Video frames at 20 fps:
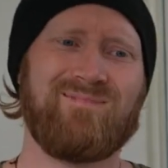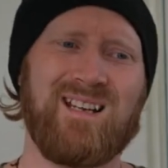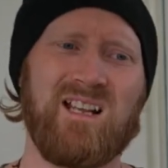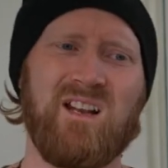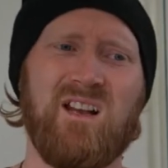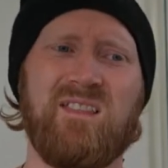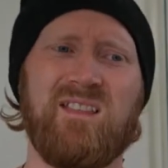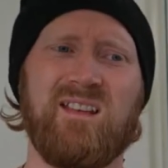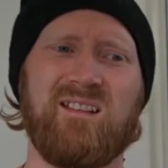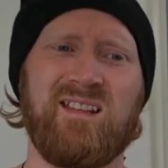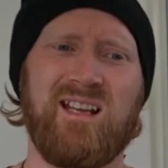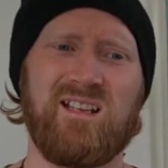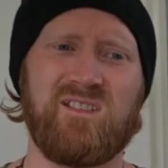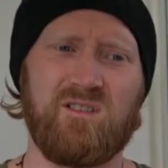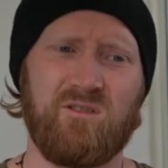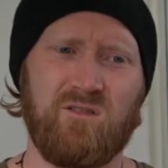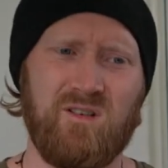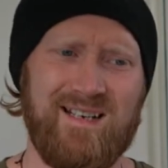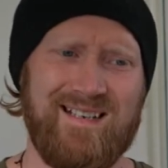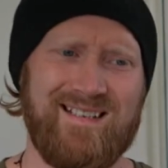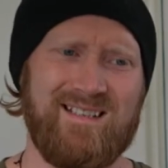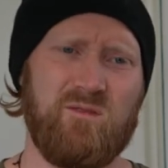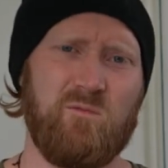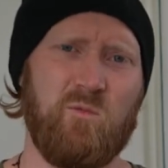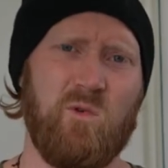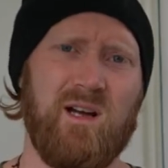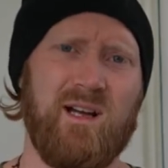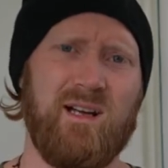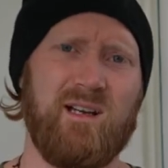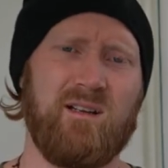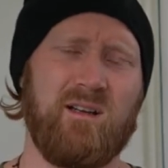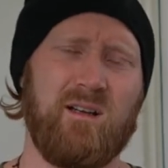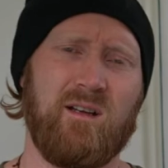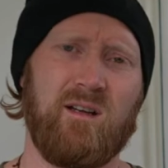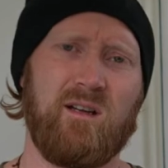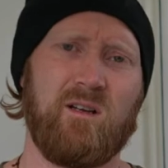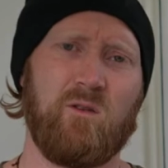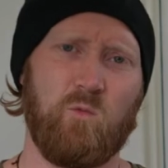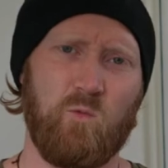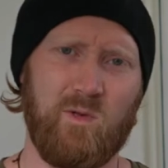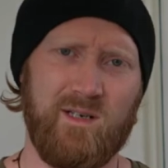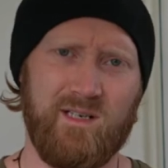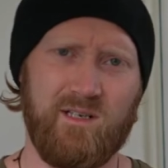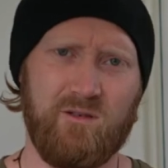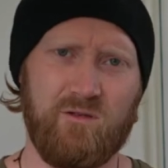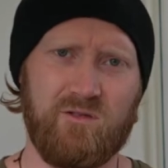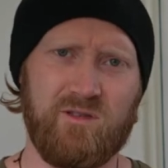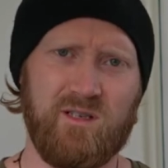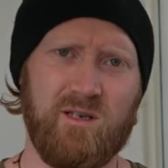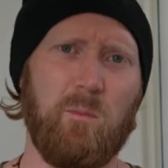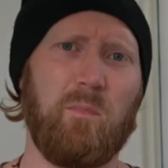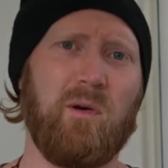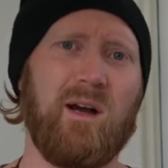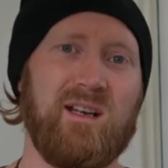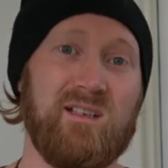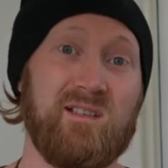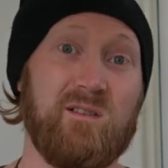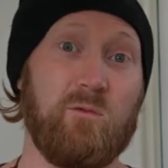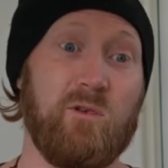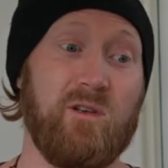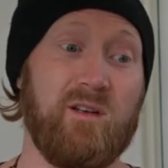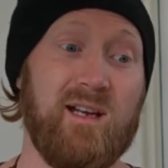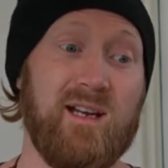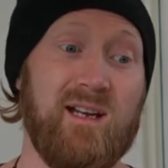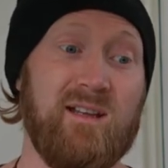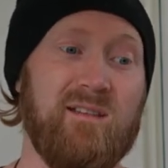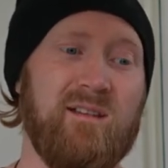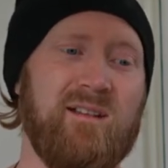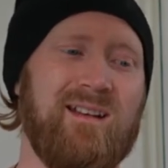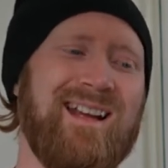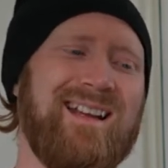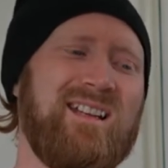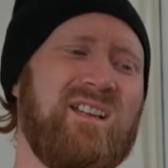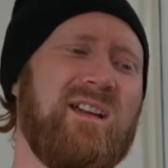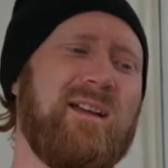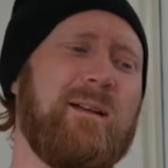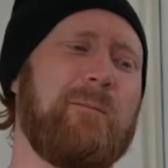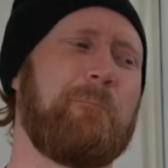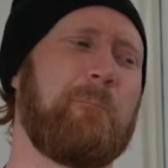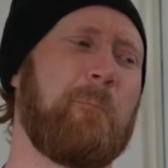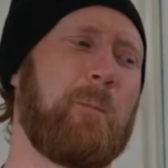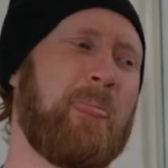And I think that's a reason why we use and embrace the word heathen. And yet,